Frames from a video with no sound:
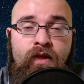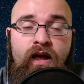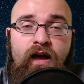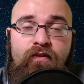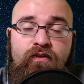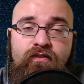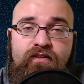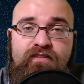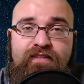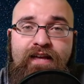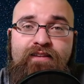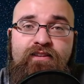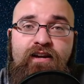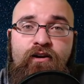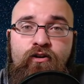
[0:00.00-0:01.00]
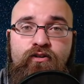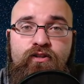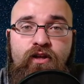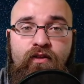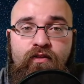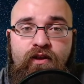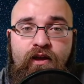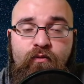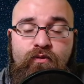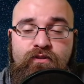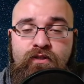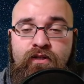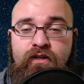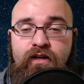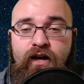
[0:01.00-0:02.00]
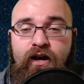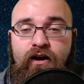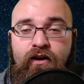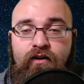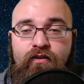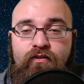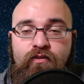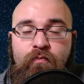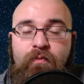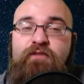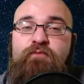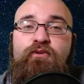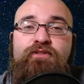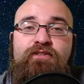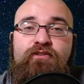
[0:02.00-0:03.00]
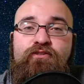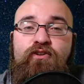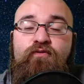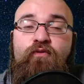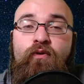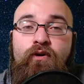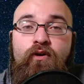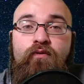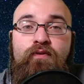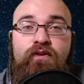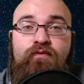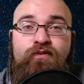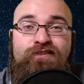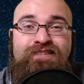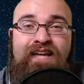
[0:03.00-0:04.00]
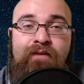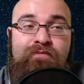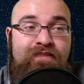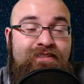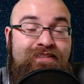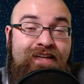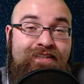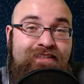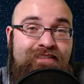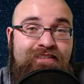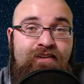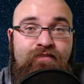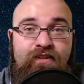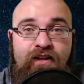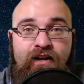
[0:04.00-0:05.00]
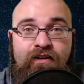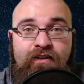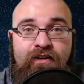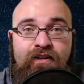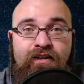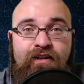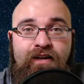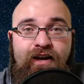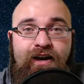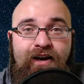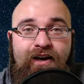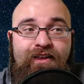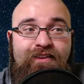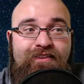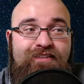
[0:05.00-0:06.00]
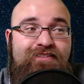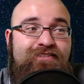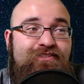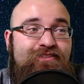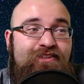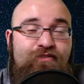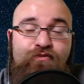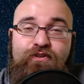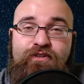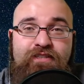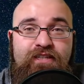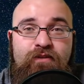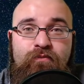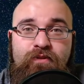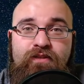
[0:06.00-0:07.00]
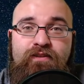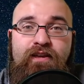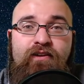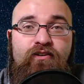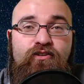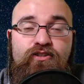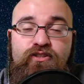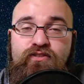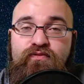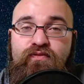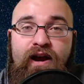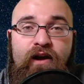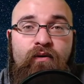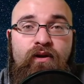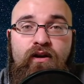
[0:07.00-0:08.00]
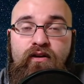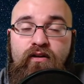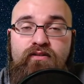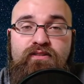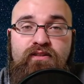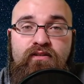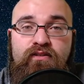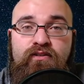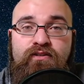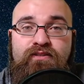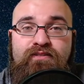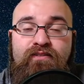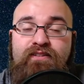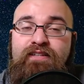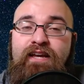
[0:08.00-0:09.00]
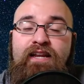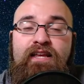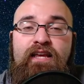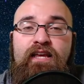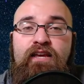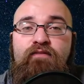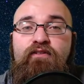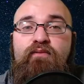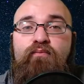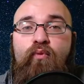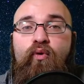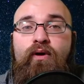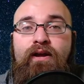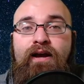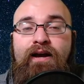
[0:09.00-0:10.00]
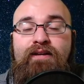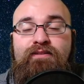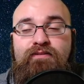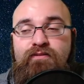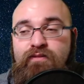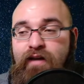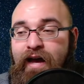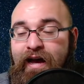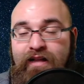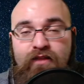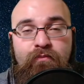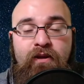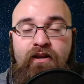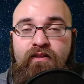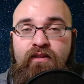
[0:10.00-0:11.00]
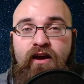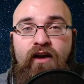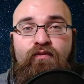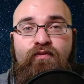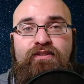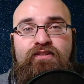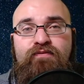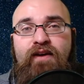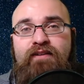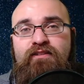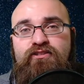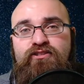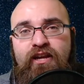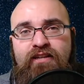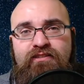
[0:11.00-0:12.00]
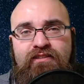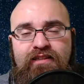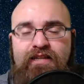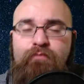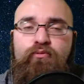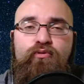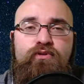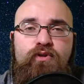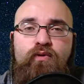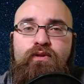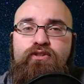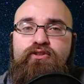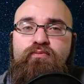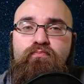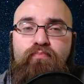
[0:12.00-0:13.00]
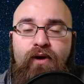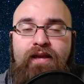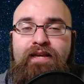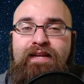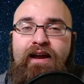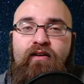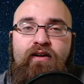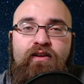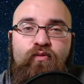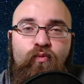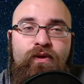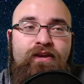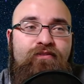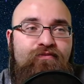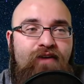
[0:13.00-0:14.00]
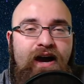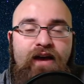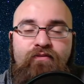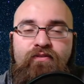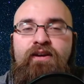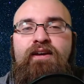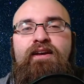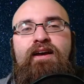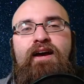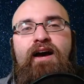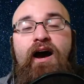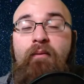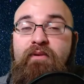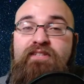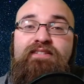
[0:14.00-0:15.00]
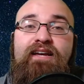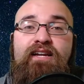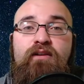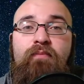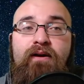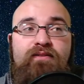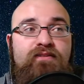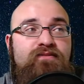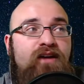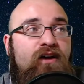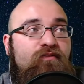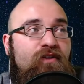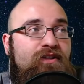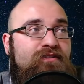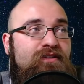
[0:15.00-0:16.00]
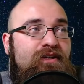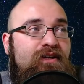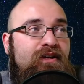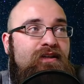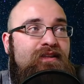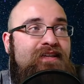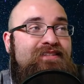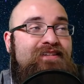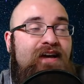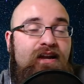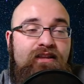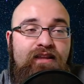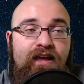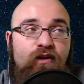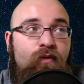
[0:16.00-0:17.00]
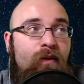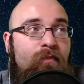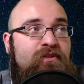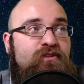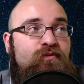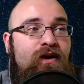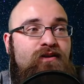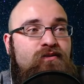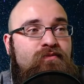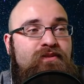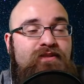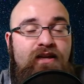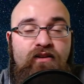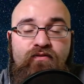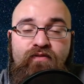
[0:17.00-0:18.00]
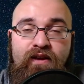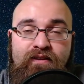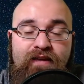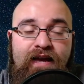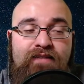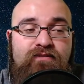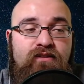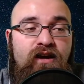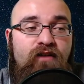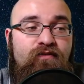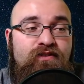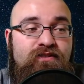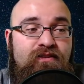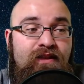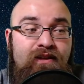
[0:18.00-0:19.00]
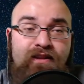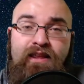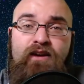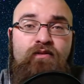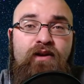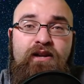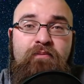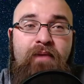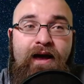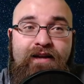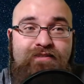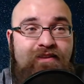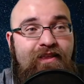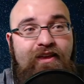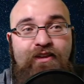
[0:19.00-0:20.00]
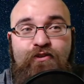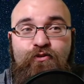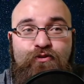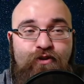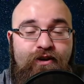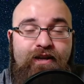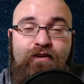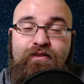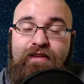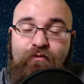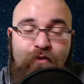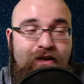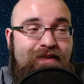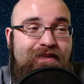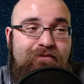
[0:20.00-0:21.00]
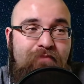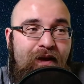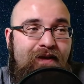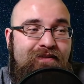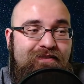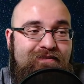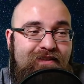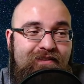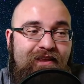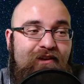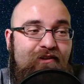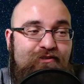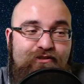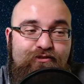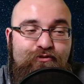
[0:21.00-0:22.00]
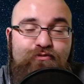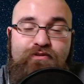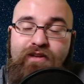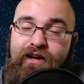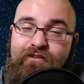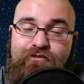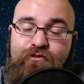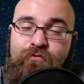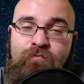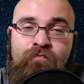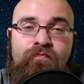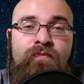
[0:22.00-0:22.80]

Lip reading: I think the stat that I heard the other day was the Pittsburgh Steelers are 4-0 for the first time since 1979. This is a different team. They are just firing on all cylinders. They're getting even more guys acclimated in the offense. The fact that Chase Claypool is only just breaking out in week five. I'm excited about this offense. He's got a lot of weapons around him. He's got a fantastic offensive line, a lot of running backs that they can use on a weekly basis that they just choose not to.